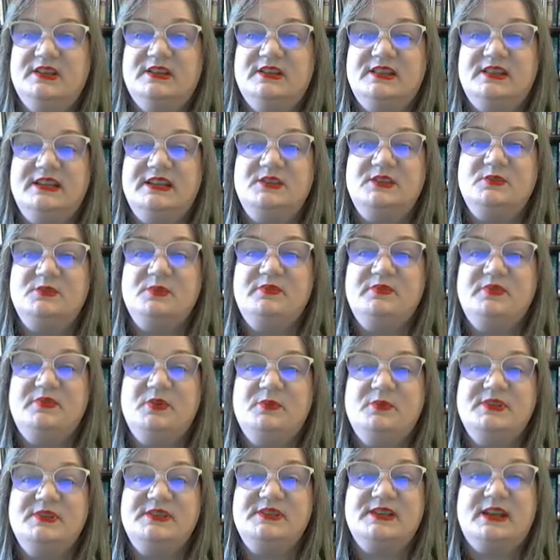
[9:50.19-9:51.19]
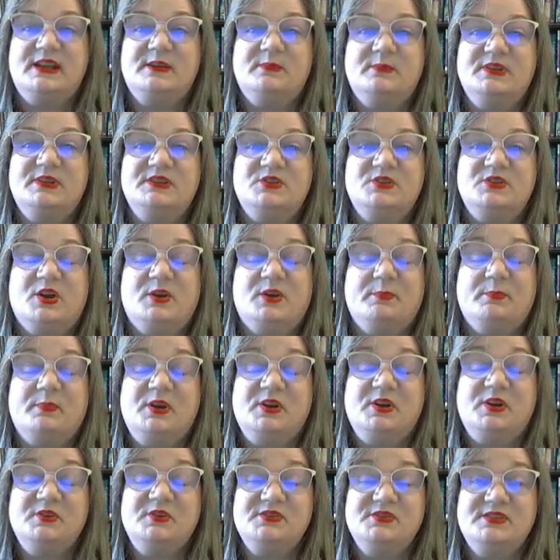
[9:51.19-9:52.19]
These review assignments are
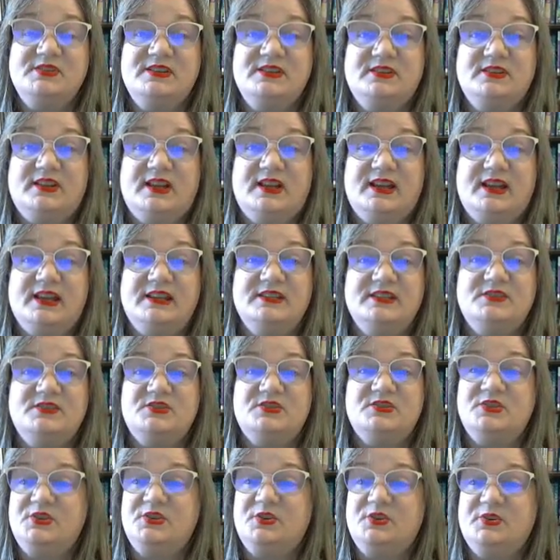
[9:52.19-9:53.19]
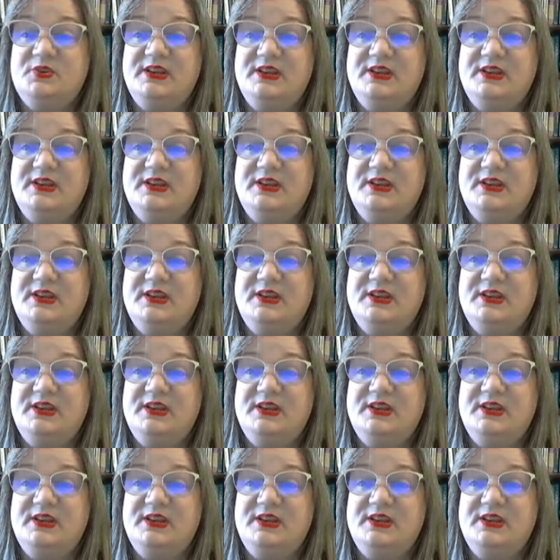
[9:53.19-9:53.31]
personalized to your